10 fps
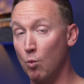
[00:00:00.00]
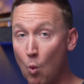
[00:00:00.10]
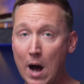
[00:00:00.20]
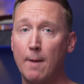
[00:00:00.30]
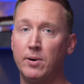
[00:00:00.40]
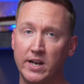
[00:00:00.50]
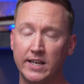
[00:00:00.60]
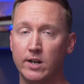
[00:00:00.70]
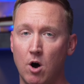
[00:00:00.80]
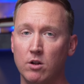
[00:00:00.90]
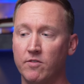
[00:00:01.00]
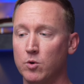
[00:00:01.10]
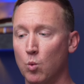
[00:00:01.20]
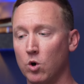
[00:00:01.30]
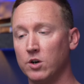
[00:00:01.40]
while putting in all of the
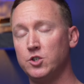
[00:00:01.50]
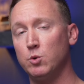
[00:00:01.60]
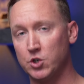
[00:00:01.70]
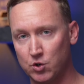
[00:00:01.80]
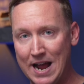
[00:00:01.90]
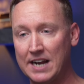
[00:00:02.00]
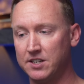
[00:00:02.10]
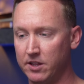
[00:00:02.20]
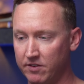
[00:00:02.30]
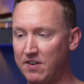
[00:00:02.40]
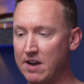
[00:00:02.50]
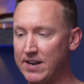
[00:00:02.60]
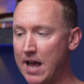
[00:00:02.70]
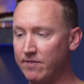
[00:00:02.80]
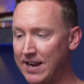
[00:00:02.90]
work to attract the five and a half